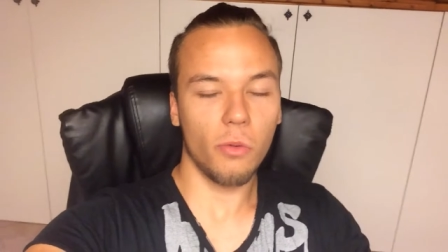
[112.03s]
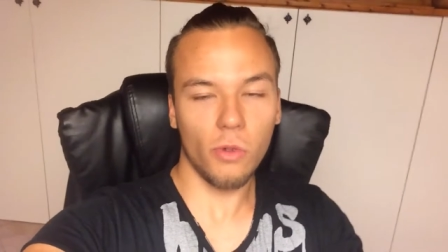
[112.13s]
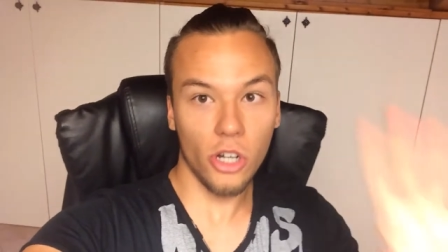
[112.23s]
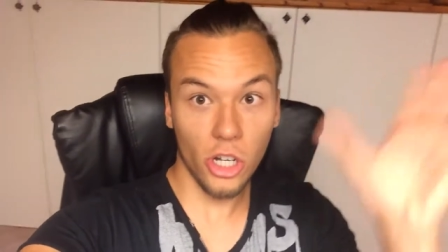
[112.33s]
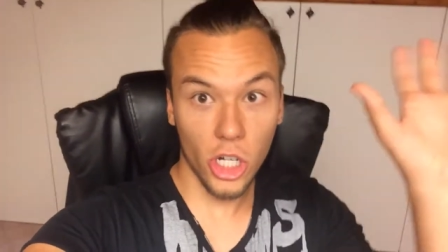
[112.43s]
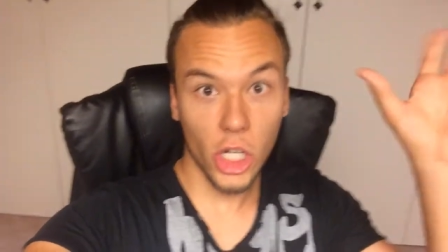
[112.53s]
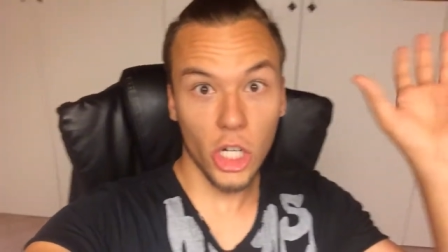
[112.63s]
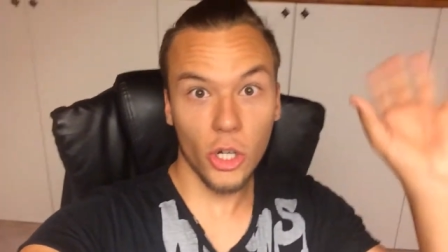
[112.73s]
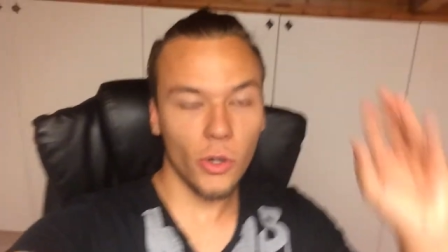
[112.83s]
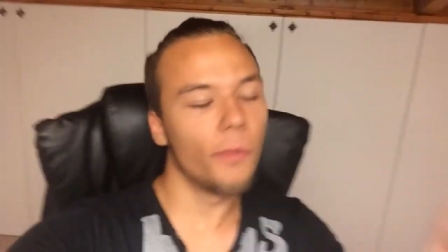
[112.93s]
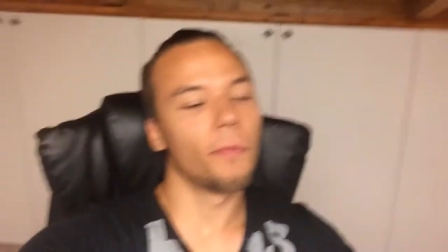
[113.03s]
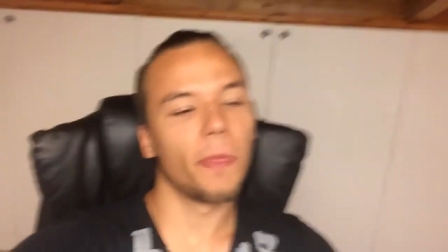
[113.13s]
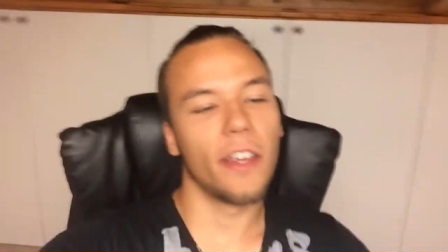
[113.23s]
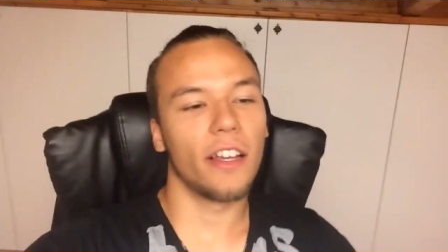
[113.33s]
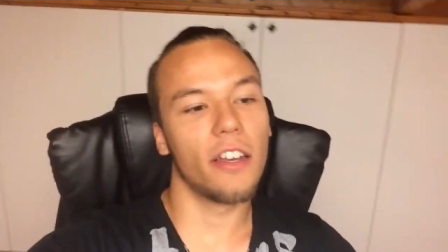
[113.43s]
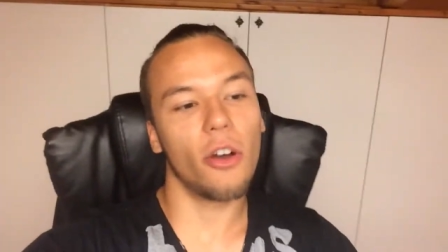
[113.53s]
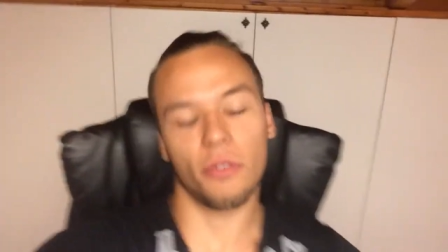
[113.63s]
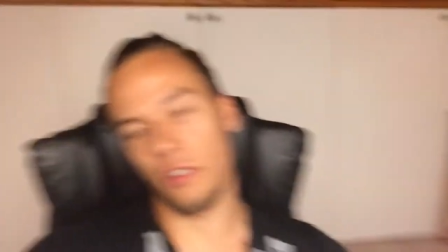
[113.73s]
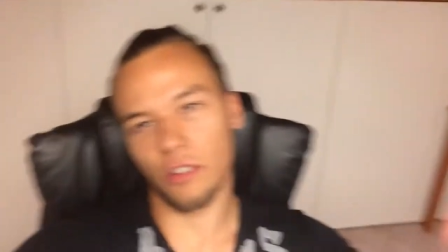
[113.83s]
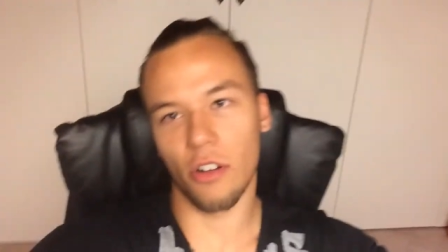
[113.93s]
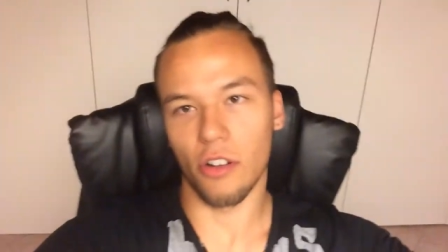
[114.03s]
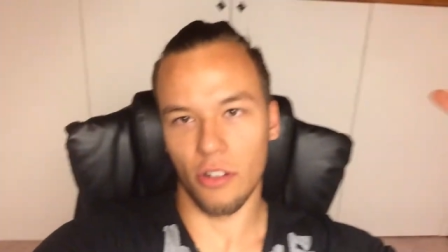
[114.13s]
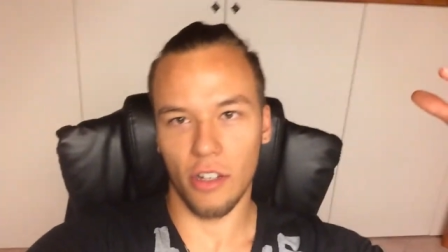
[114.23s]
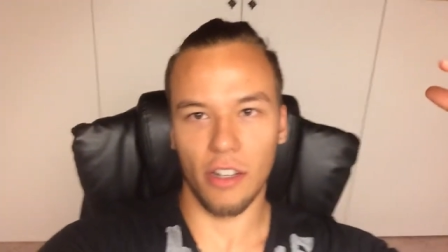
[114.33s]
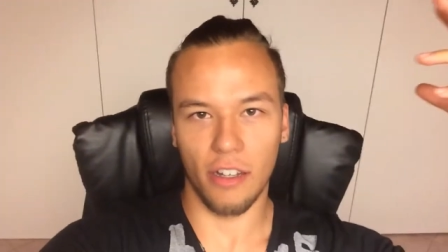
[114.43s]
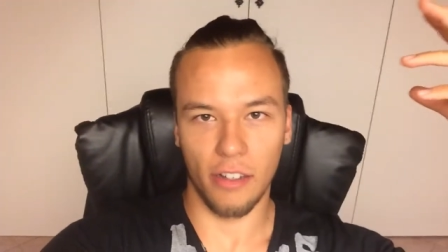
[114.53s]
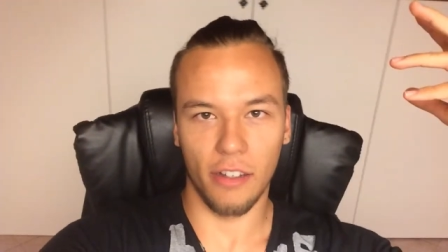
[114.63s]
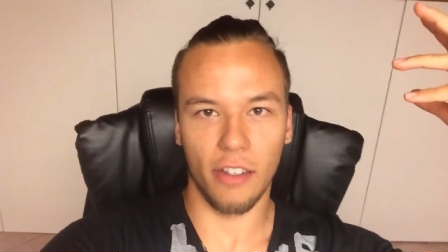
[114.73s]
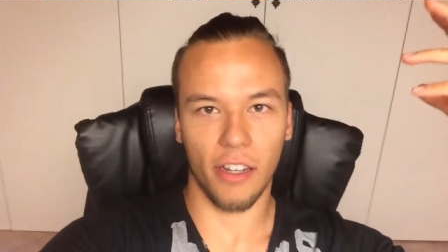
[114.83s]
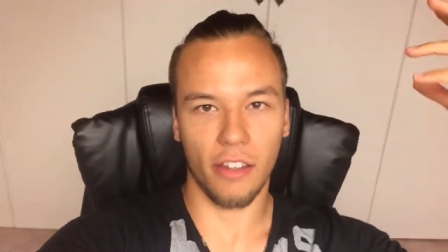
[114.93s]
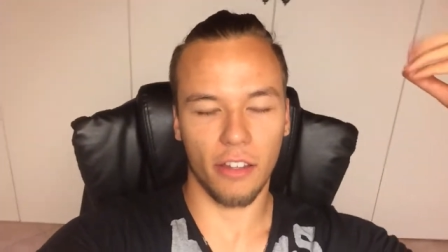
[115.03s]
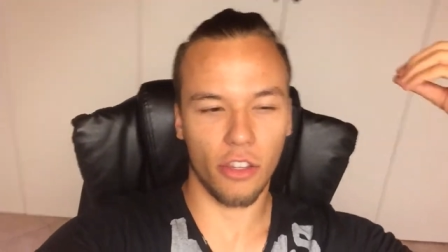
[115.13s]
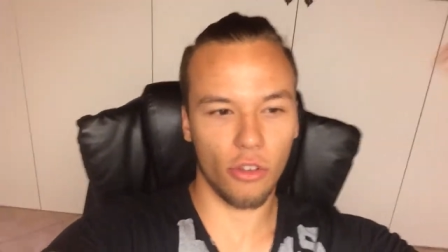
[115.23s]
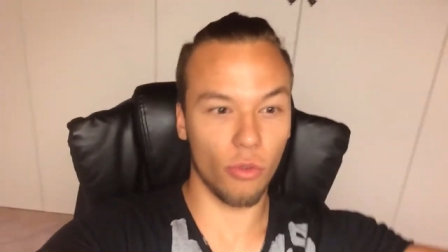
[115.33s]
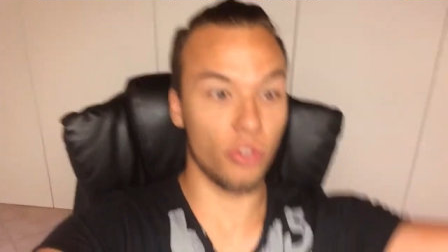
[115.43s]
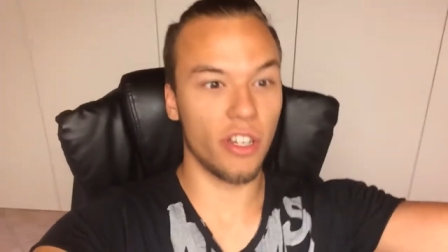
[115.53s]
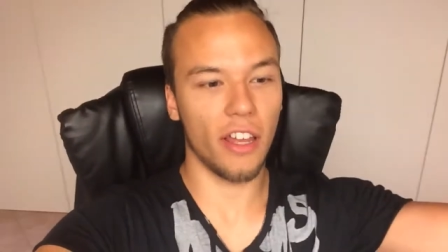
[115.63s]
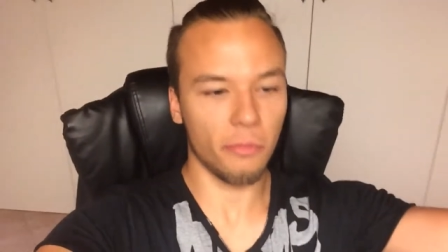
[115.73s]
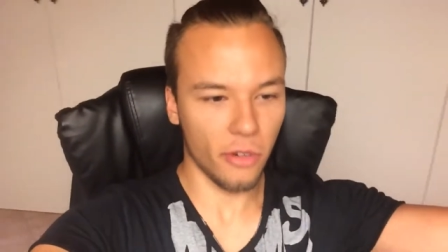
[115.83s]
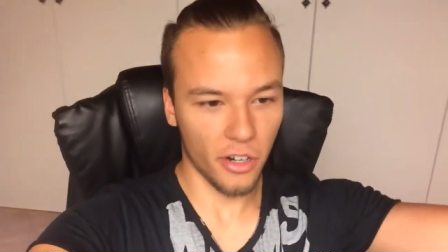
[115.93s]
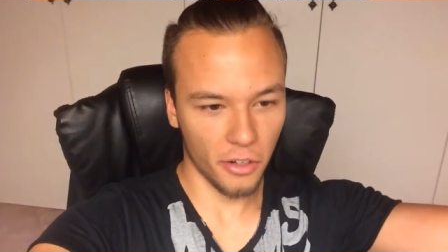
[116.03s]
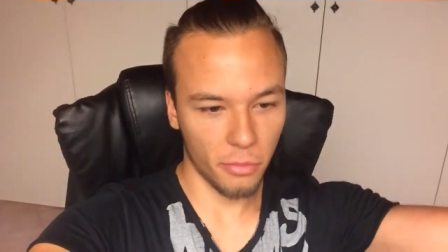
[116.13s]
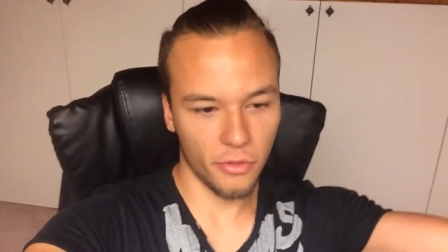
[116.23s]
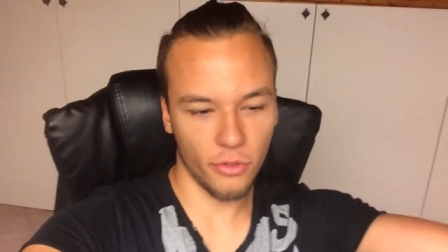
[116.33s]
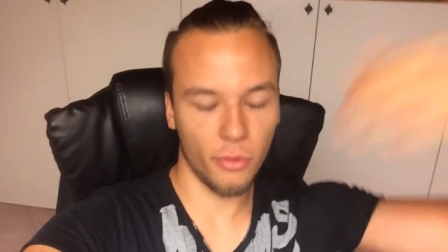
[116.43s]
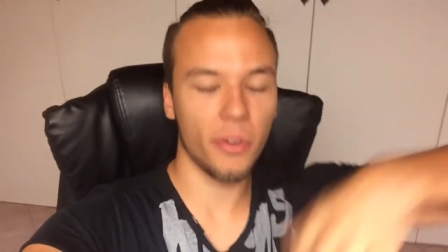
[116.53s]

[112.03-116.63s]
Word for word: Woo! I know it's not like a huge landmark, but for